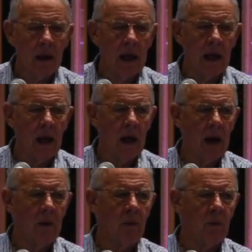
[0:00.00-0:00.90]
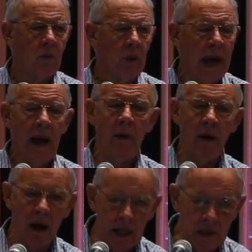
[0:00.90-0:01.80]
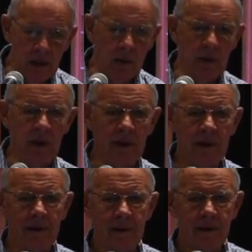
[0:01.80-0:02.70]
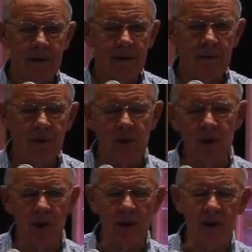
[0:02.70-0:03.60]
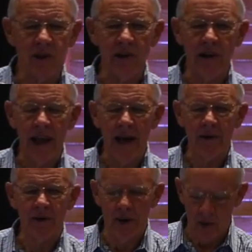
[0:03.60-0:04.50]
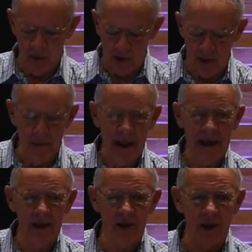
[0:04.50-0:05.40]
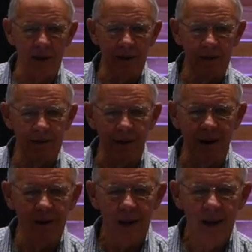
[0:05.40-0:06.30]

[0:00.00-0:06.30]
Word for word: how Uh, how I deal with it, which is not necessarily how it's dealt with in the magazine, you know,